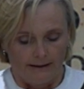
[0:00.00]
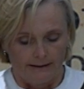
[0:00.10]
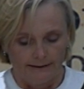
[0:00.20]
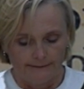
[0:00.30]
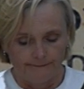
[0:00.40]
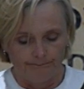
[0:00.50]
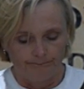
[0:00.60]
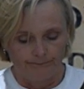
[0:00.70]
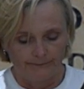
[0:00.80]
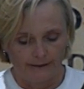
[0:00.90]

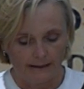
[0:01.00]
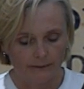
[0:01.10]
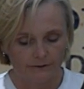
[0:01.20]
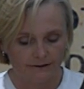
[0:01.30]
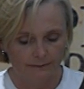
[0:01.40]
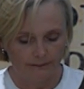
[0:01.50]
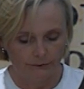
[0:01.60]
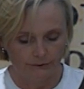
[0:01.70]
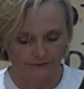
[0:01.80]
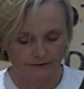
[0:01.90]
I was a
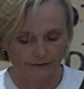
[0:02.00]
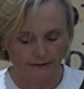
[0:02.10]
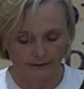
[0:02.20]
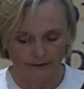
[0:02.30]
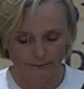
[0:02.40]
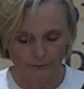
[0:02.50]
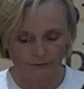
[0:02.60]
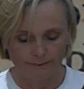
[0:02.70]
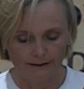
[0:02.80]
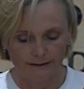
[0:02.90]
member of Solidarity
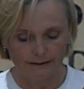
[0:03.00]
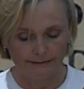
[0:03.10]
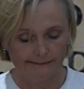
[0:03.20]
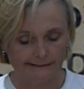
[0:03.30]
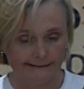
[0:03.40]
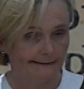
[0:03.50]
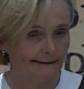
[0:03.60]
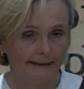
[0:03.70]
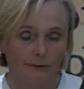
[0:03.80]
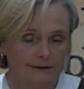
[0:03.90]
movement, and
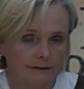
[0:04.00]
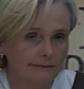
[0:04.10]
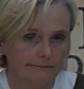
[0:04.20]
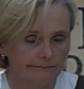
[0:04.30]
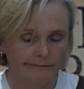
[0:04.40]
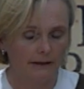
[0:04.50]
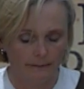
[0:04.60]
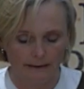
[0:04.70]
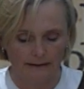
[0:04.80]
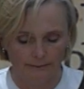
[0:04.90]
I wasn't
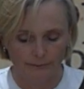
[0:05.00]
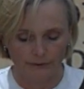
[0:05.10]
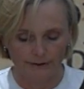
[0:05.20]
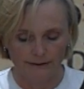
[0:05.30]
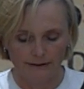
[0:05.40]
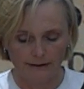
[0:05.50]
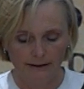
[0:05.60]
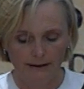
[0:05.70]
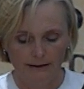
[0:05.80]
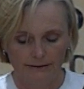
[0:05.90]
anybody important,
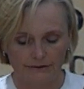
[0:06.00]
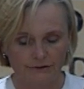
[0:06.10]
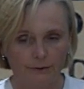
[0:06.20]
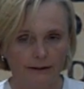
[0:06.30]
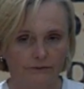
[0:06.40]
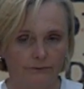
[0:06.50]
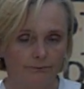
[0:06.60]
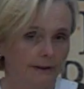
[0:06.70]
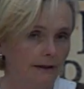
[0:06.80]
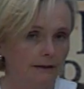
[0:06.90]
just one of
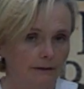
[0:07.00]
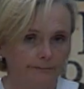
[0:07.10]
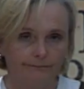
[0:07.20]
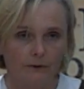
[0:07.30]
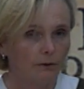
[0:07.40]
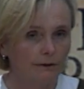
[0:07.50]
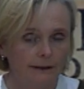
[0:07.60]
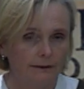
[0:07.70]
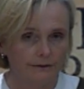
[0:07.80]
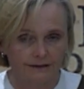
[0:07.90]
many
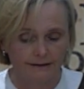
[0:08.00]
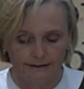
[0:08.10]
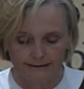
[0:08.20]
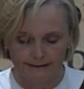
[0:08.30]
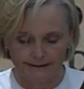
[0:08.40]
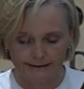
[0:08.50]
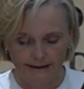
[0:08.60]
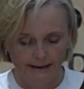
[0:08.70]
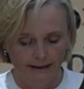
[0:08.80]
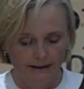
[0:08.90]
ordinary citizens
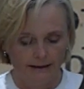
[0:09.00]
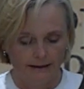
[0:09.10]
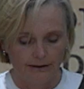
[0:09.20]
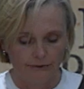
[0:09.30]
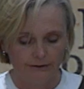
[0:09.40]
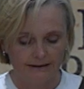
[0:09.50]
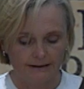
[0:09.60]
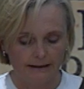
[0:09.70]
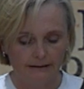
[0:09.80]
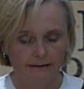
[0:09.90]
who
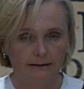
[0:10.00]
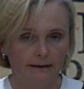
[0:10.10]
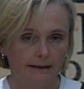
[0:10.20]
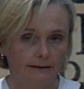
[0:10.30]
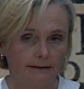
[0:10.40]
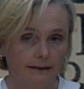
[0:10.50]
decided that